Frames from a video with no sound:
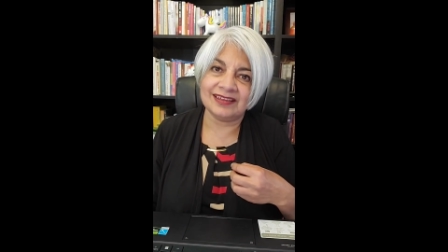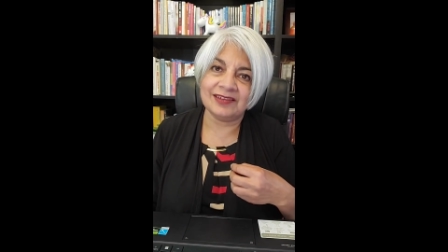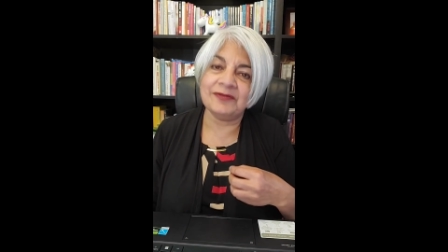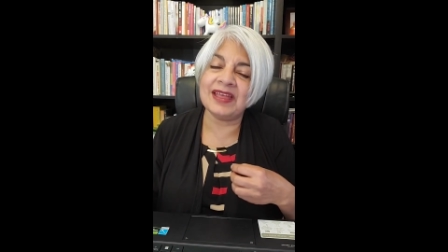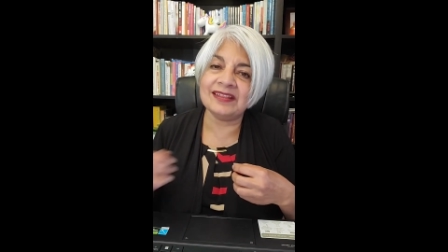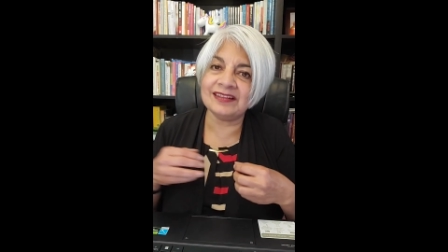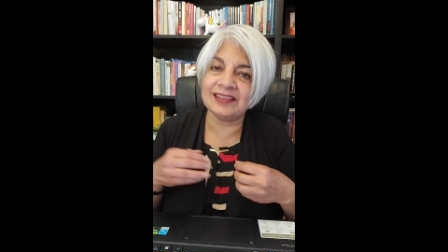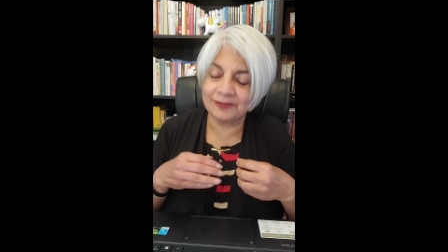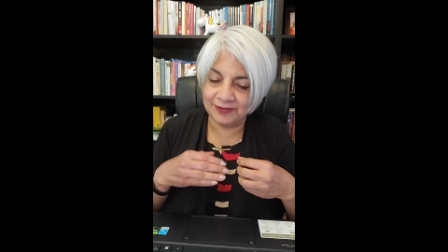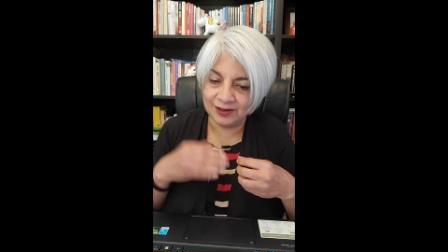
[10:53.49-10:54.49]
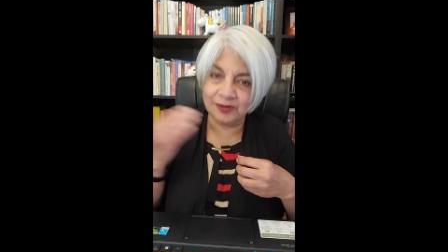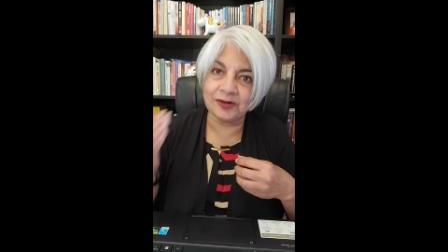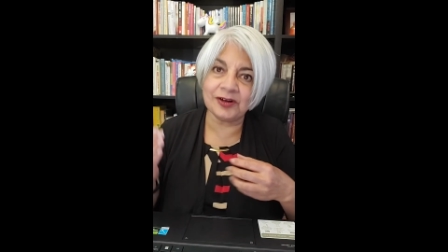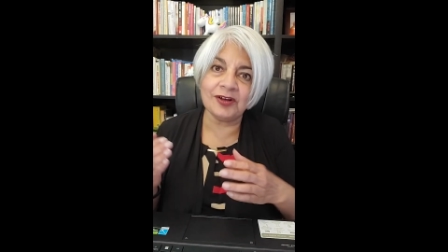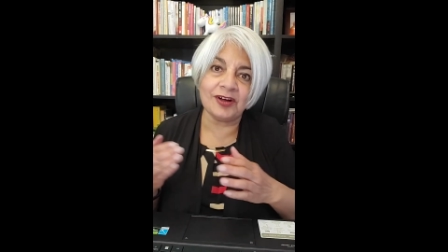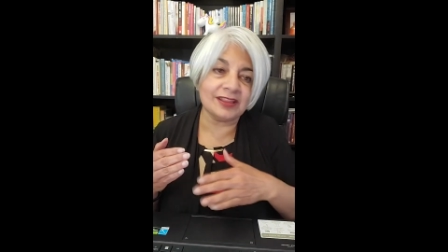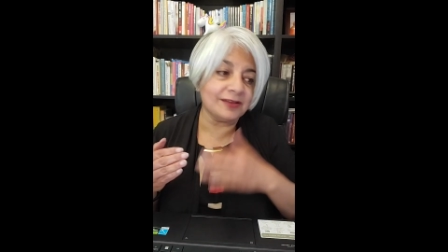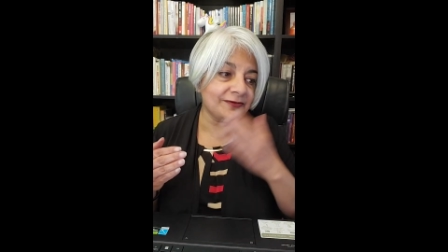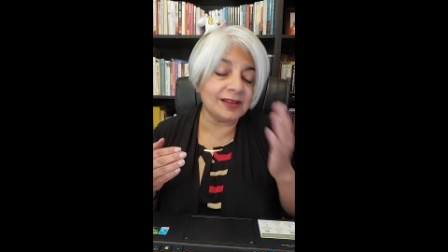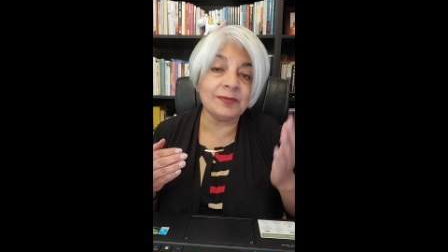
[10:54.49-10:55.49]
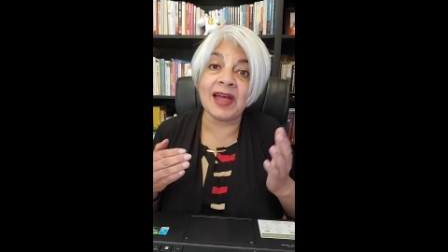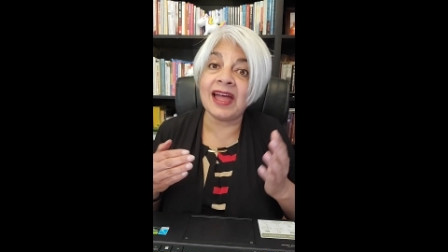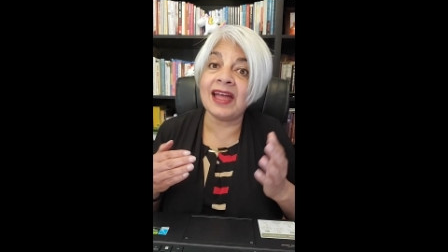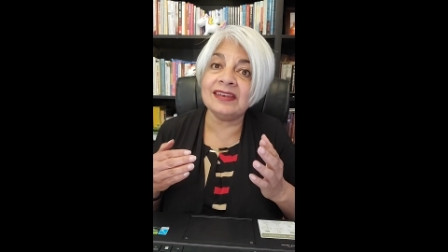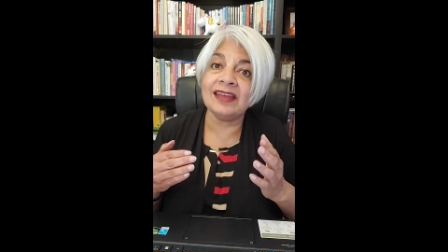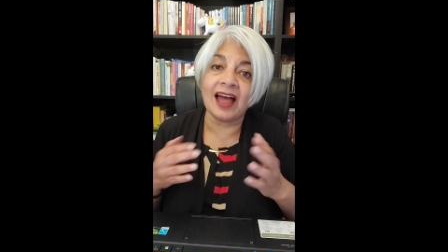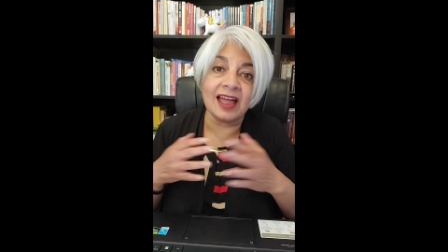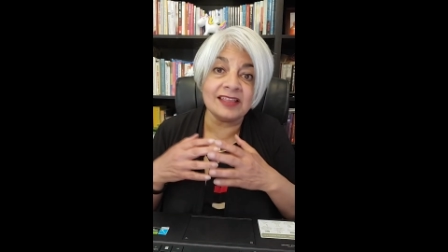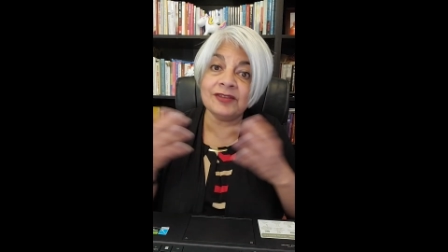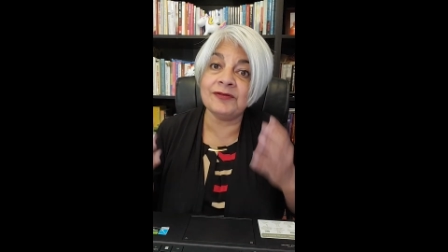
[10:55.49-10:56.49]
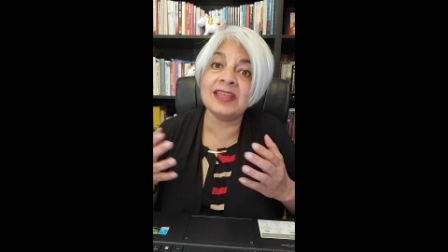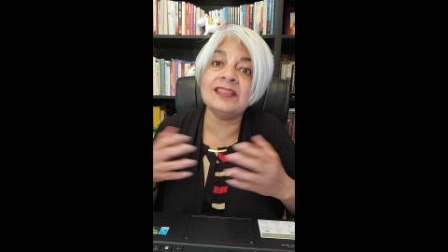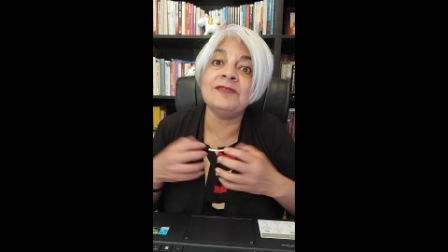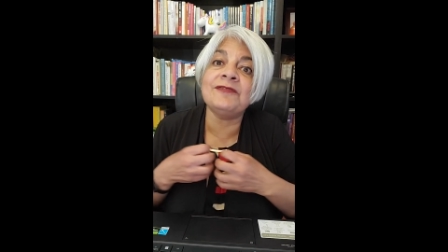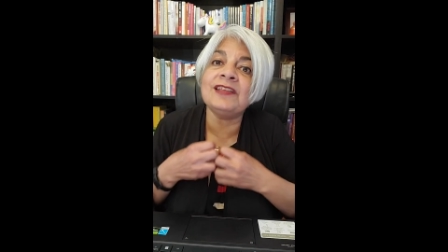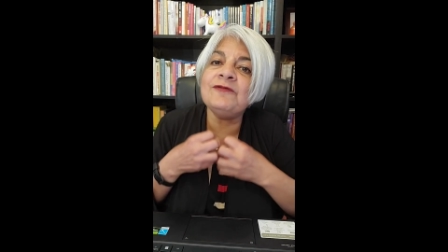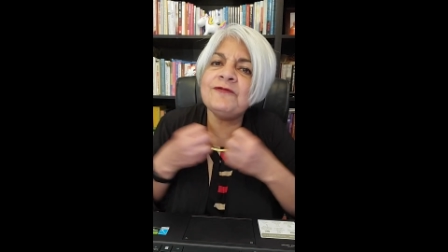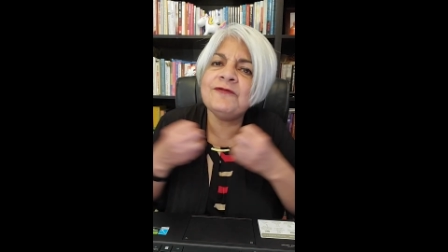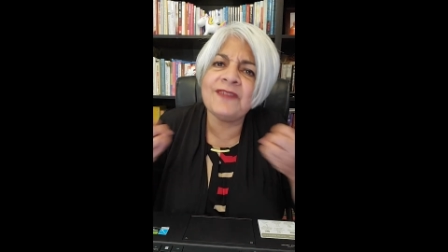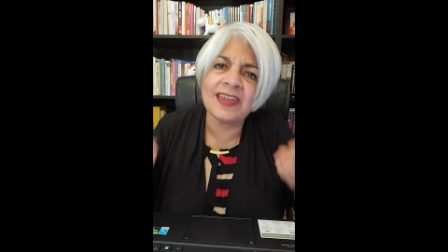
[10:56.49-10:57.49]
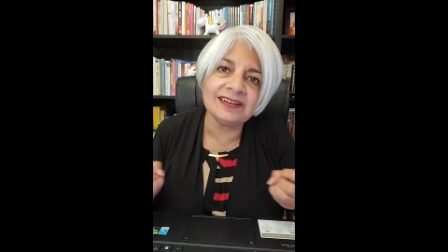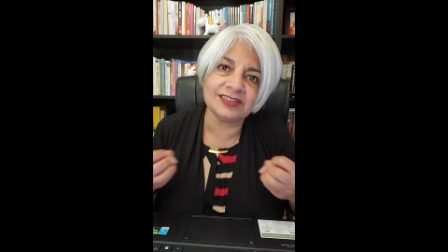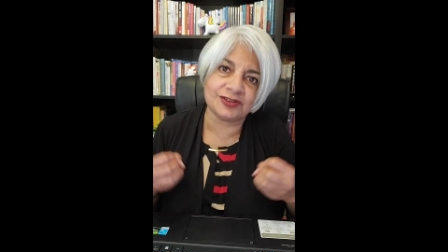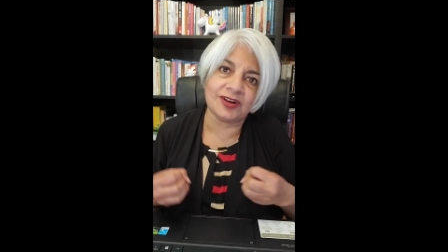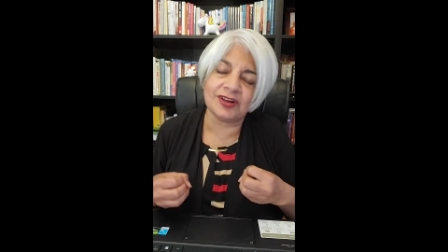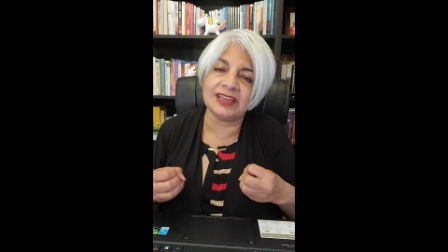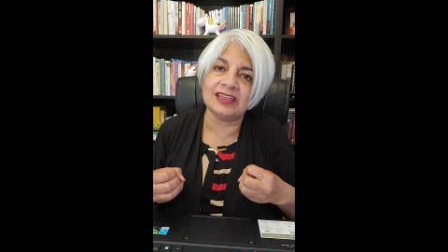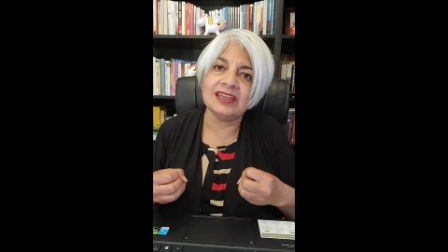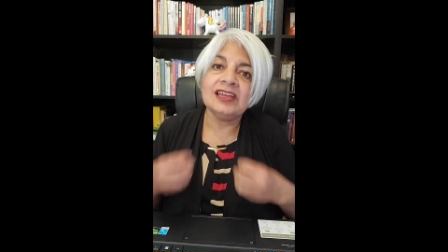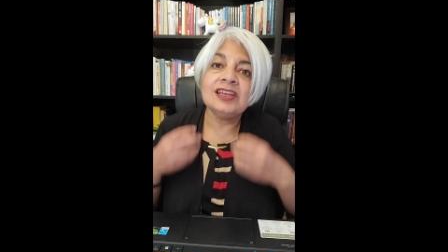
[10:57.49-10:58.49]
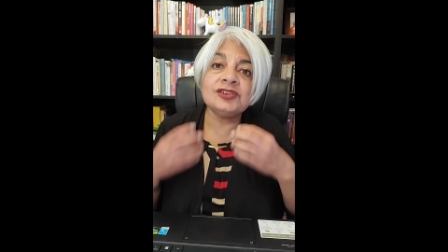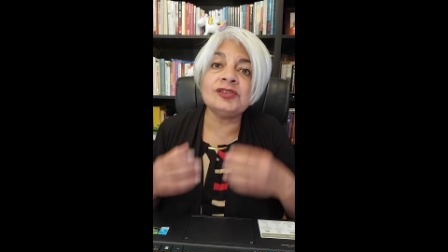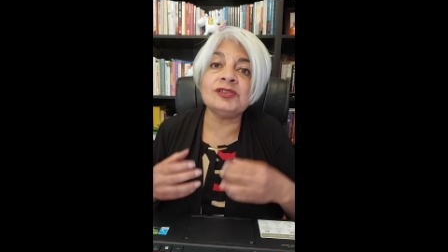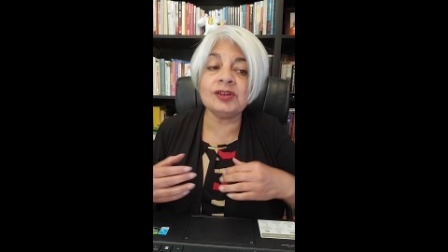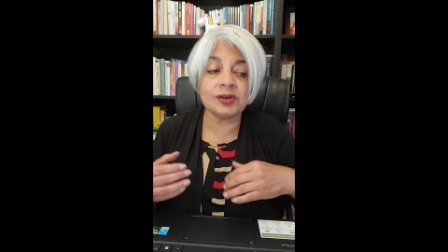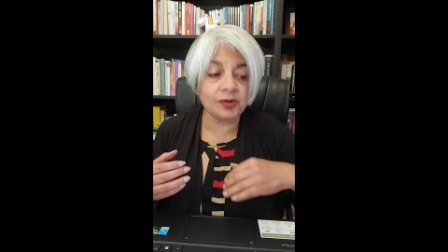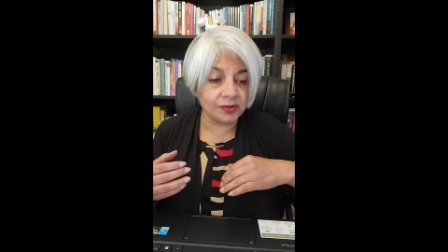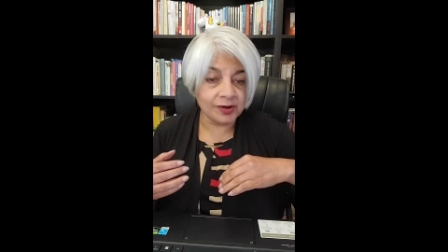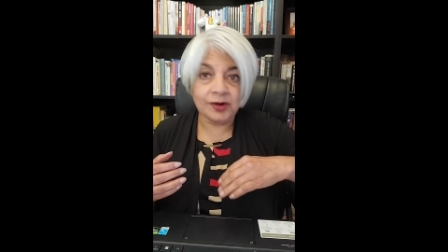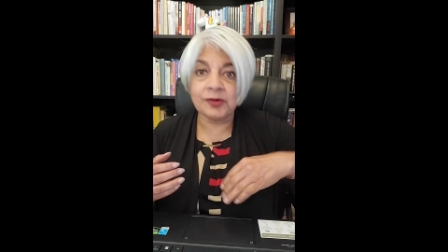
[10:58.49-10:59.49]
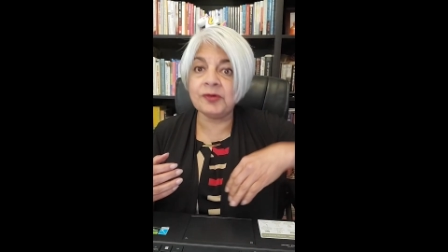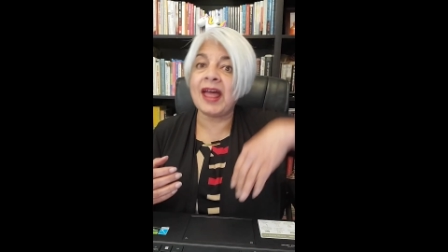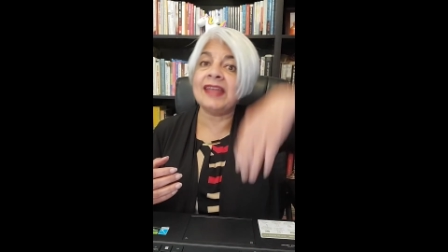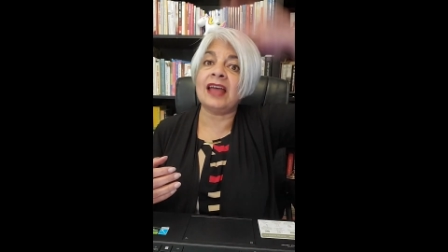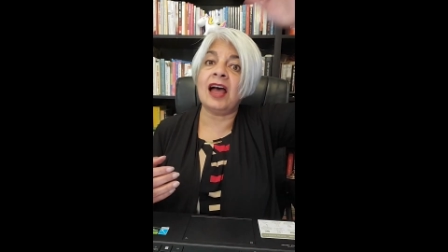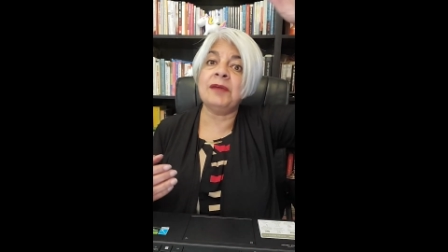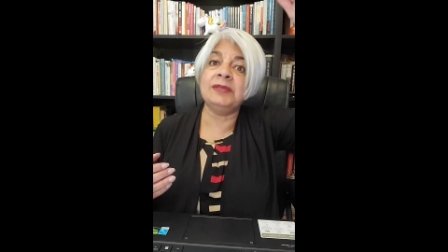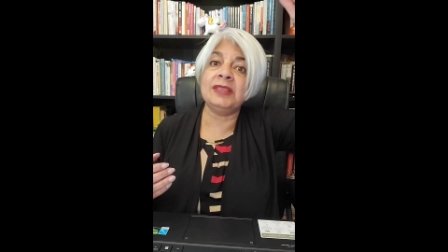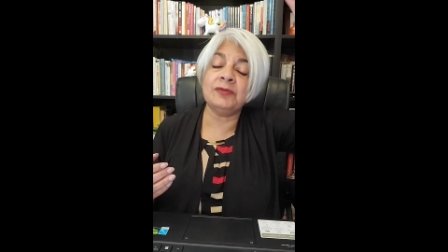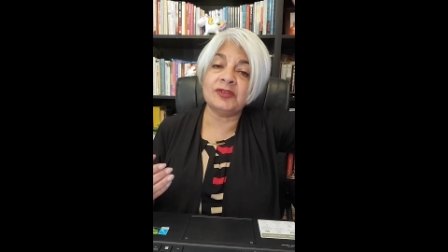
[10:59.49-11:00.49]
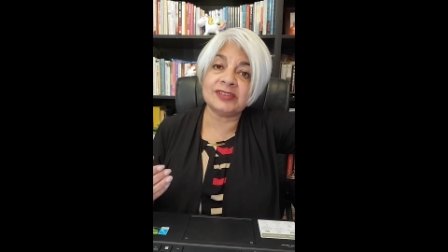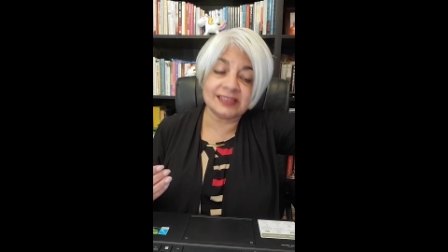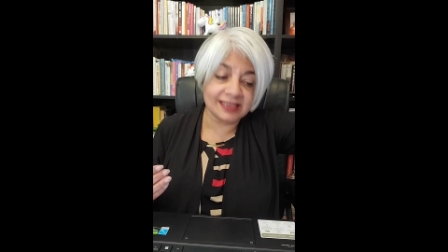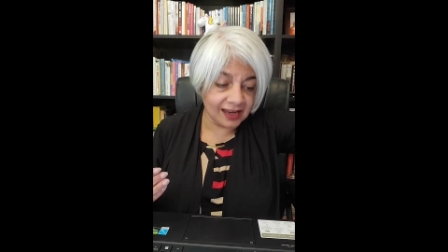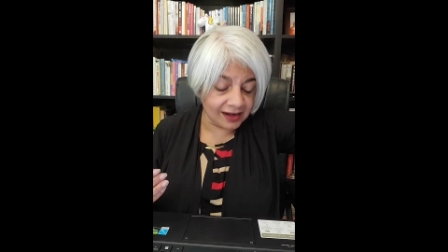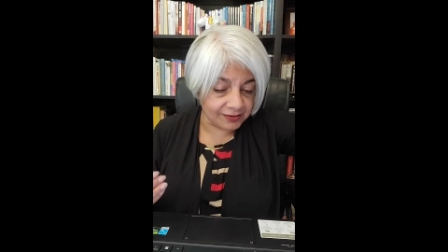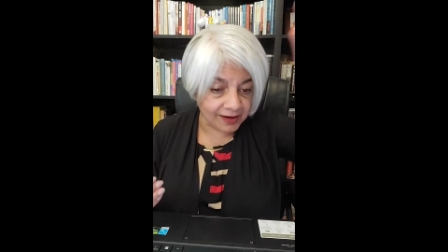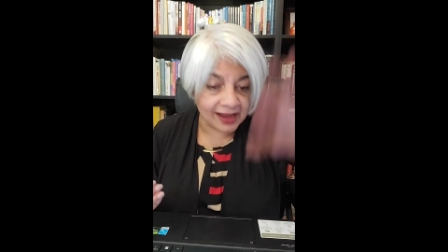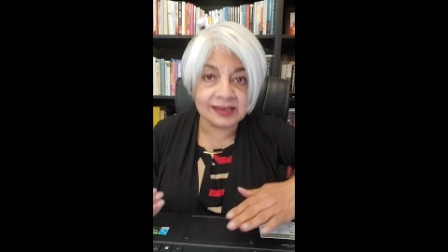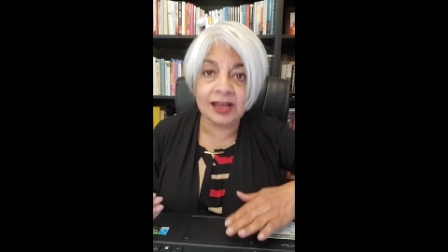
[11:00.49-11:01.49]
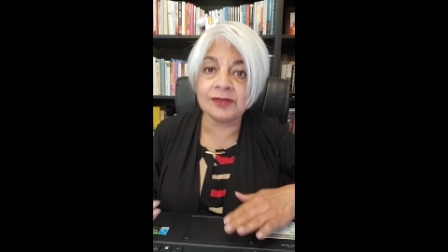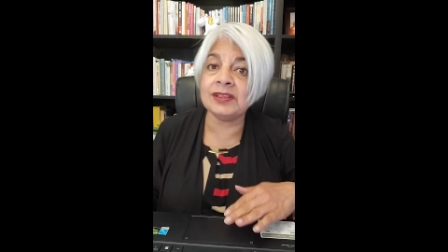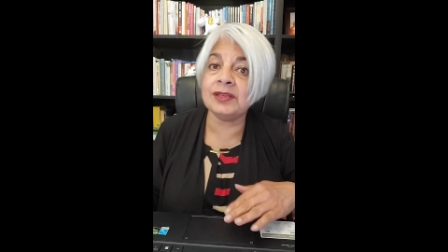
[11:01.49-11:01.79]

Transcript: Whether they feel good or they feel bad, either way, they feel very strongly Children go right up the emotion scale and right down the